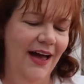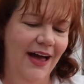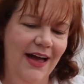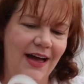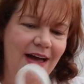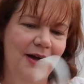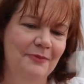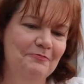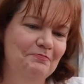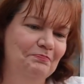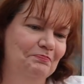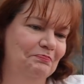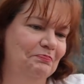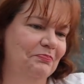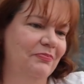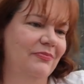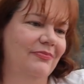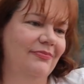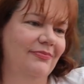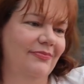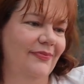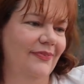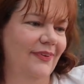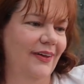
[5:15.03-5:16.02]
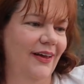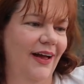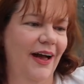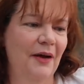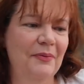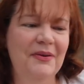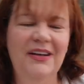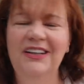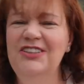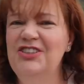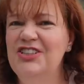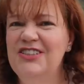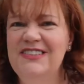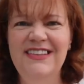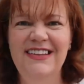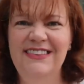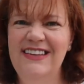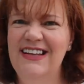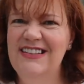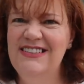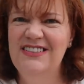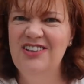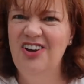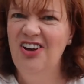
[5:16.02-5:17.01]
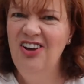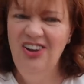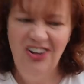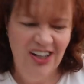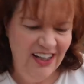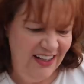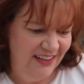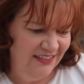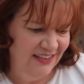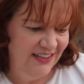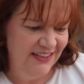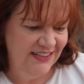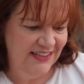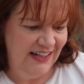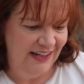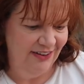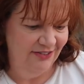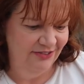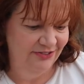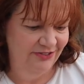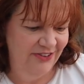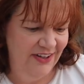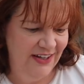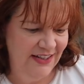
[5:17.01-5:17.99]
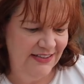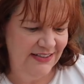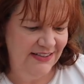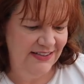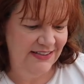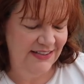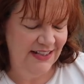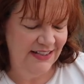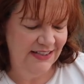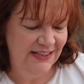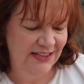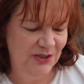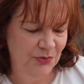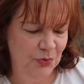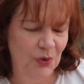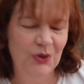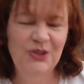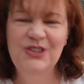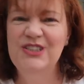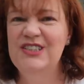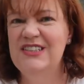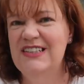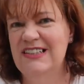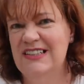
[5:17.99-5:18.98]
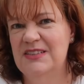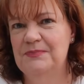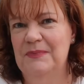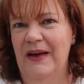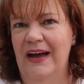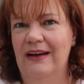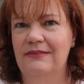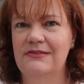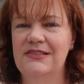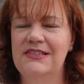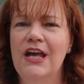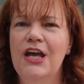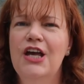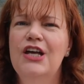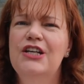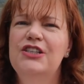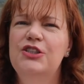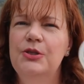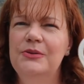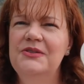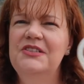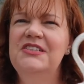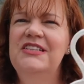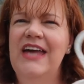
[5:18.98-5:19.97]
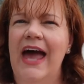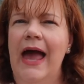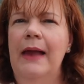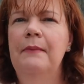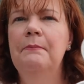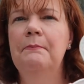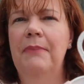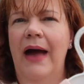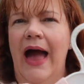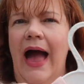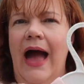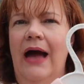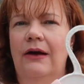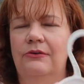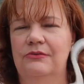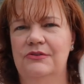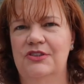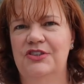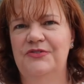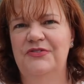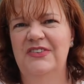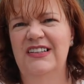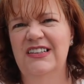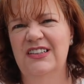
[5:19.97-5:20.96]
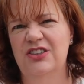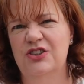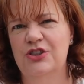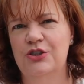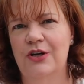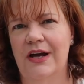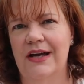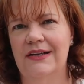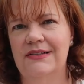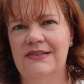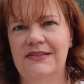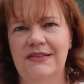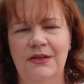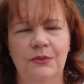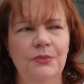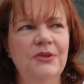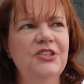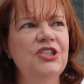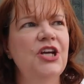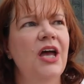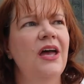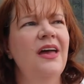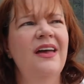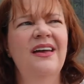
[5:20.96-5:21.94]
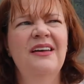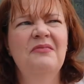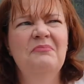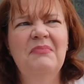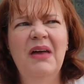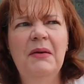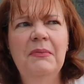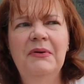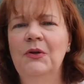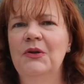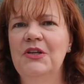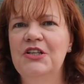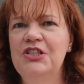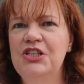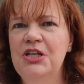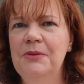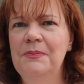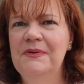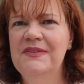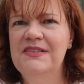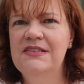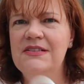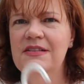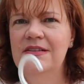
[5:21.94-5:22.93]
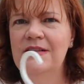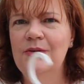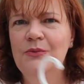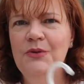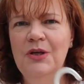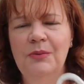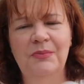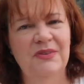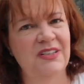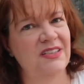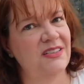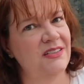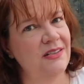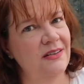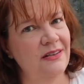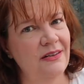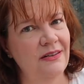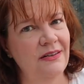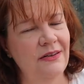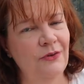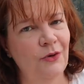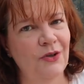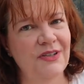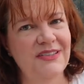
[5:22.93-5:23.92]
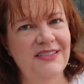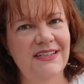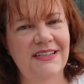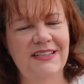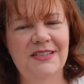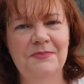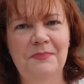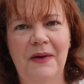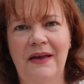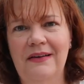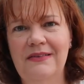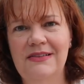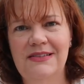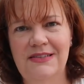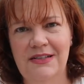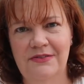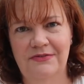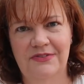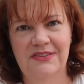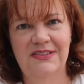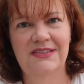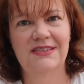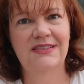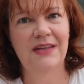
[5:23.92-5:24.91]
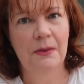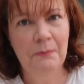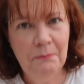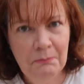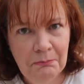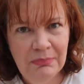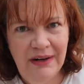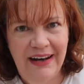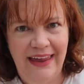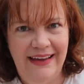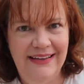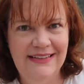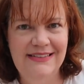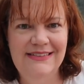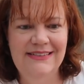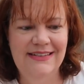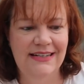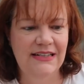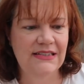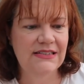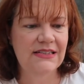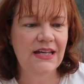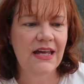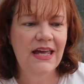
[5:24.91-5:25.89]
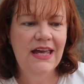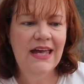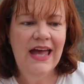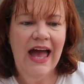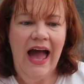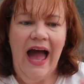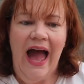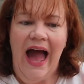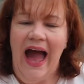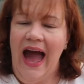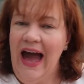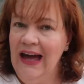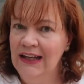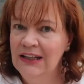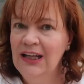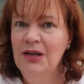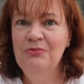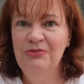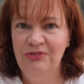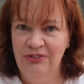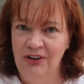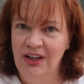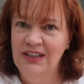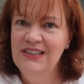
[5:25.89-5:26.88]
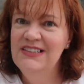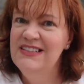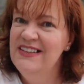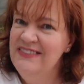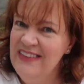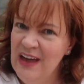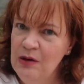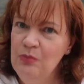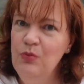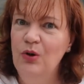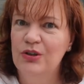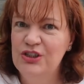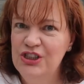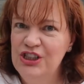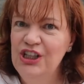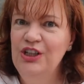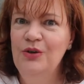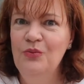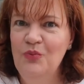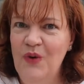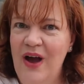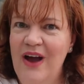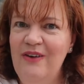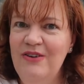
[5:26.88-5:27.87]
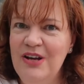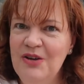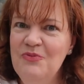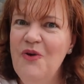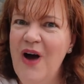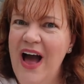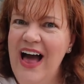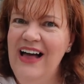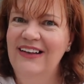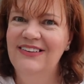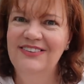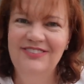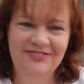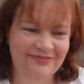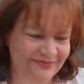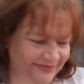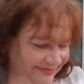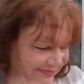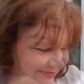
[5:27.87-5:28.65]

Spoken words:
I mean, I just think they're darling, these outfits. This was £6. So it was £10 for the little tracksuit, which maybe not the cheapest in the world, but certainly not as expensive as some places. And I'm finding they're washing and wearing well.